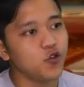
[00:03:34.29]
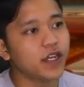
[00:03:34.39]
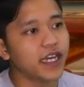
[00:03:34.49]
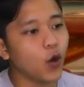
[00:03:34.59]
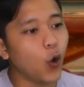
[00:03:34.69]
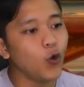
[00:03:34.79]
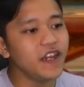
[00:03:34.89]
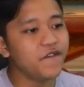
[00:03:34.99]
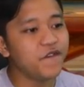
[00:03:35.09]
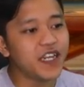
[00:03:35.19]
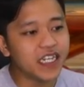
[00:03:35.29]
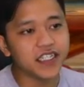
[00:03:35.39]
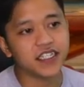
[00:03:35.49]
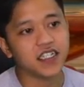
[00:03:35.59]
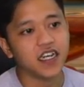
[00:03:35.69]
you can only
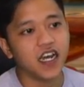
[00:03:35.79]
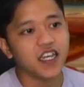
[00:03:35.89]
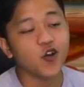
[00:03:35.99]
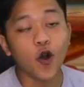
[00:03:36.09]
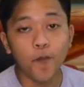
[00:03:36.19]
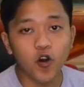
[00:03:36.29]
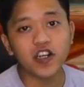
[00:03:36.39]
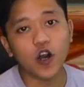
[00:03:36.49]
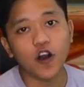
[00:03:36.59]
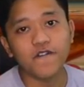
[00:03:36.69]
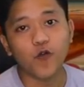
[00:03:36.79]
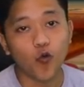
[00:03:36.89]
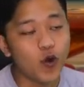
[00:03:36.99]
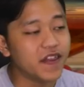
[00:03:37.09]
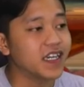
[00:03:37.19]
finish your opponent off
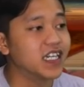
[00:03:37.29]
with